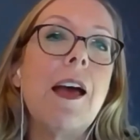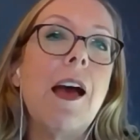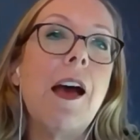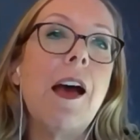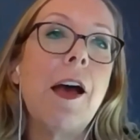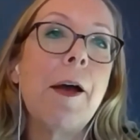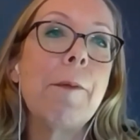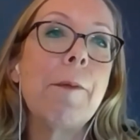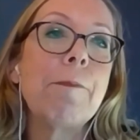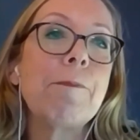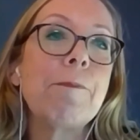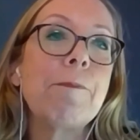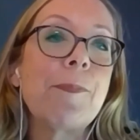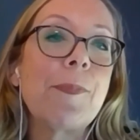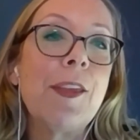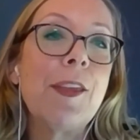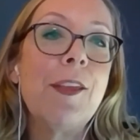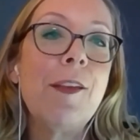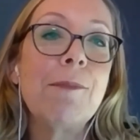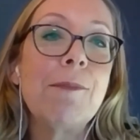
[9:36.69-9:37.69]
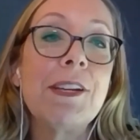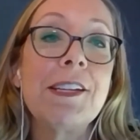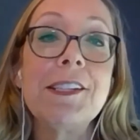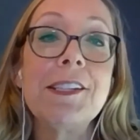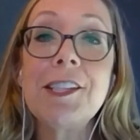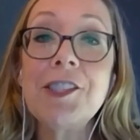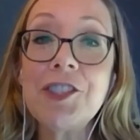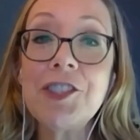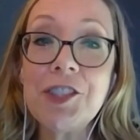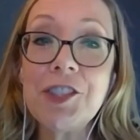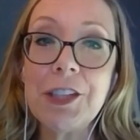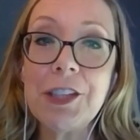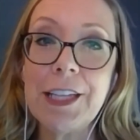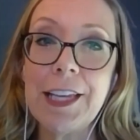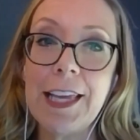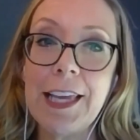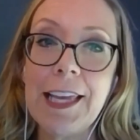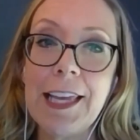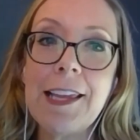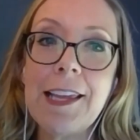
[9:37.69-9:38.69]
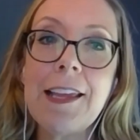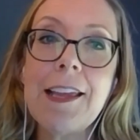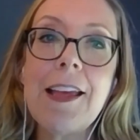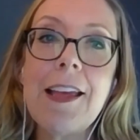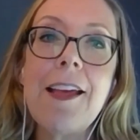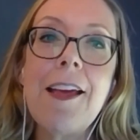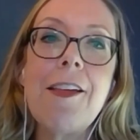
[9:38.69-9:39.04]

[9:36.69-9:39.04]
But additionally,